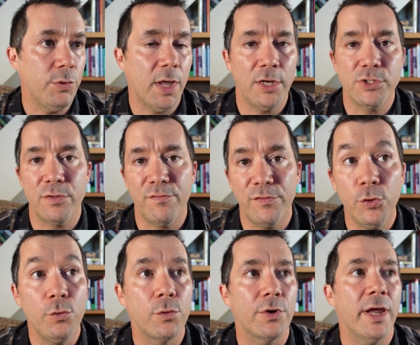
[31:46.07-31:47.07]
catch the
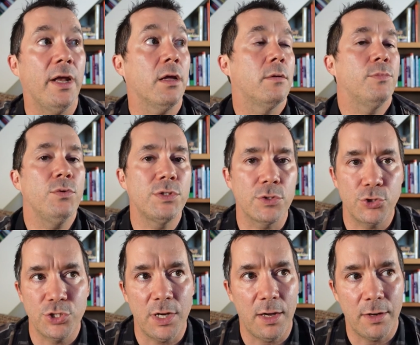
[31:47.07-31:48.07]
flu, or getting a booster
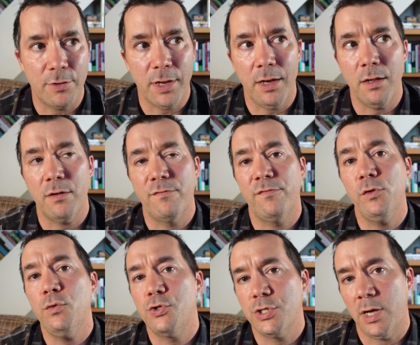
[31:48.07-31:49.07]
shot, or getting a
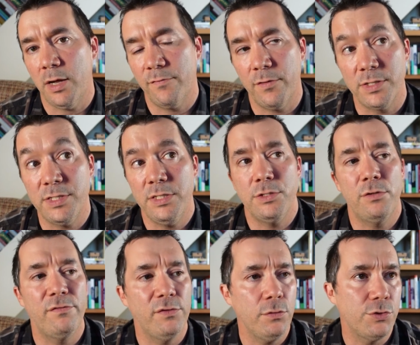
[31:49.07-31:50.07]
flu shot, a
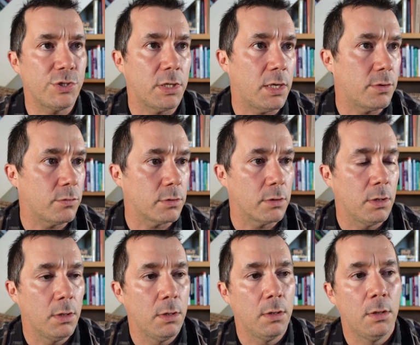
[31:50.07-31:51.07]
seasonal flu shot, or,
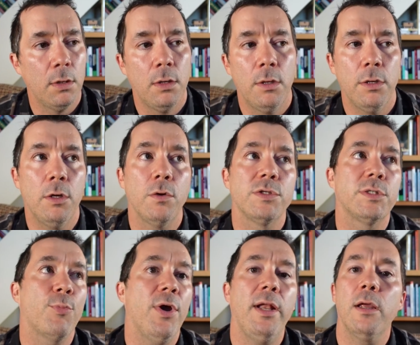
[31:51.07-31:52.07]
you know,
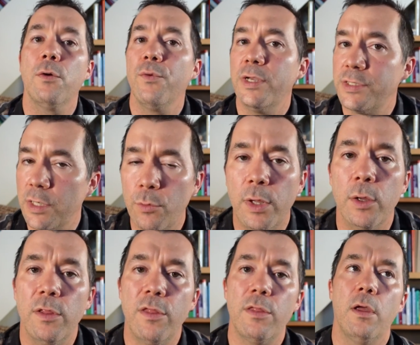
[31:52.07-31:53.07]
spraining a wrist, and
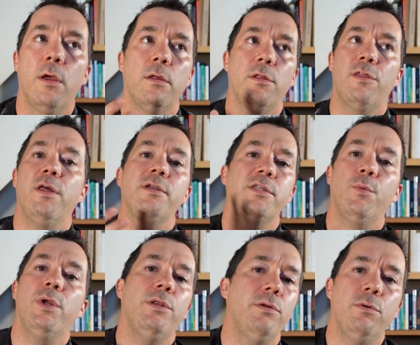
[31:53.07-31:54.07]
like the things that
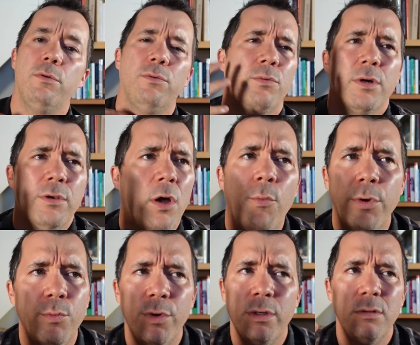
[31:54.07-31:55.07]
we do where no
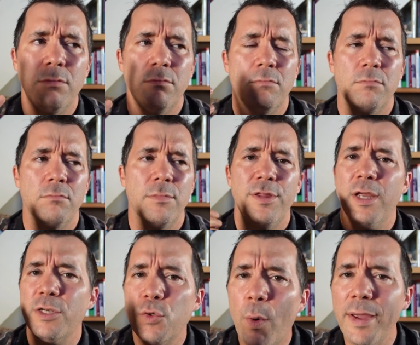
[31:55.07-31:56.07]
one would
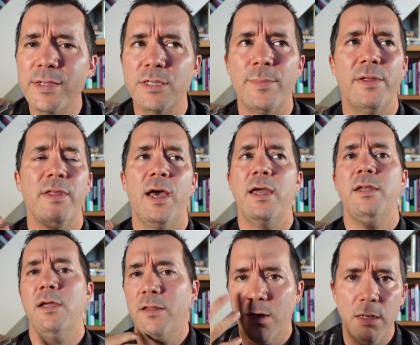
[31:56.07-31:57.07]
think twice about the
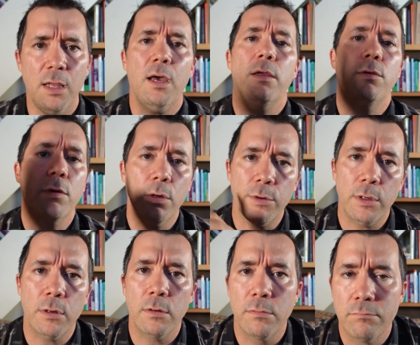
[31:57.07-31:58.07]
idea that, yeah, you go to
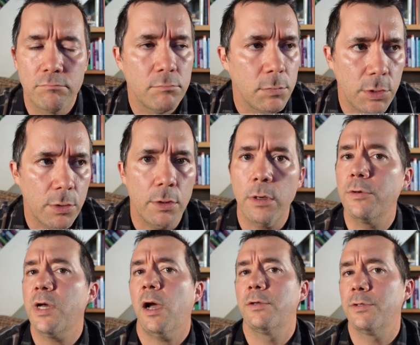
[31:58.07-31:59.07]
your
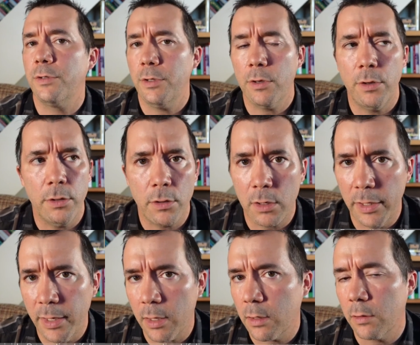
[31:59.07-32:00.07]
doctor, you go to your
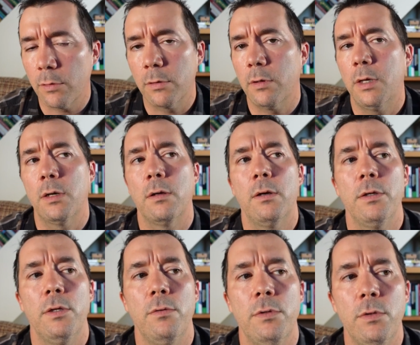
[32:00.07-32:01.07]
clinic, or
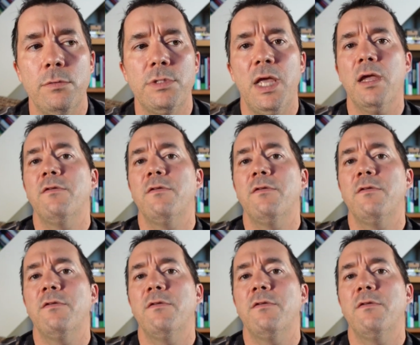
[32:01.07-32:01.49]
you take